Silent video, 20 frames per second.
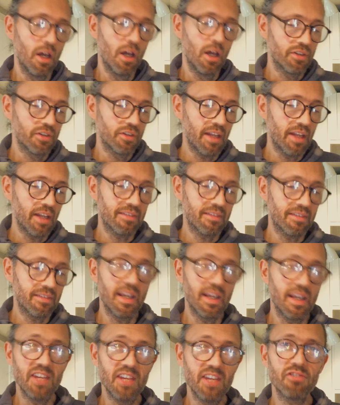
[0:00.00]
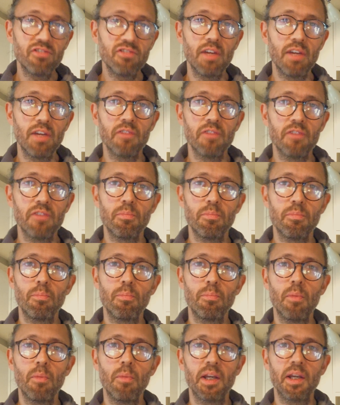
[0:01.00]
So that's the history of
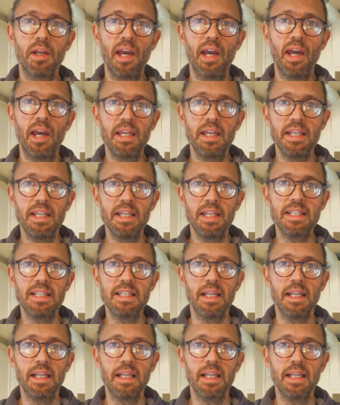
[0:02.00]
my cake eating.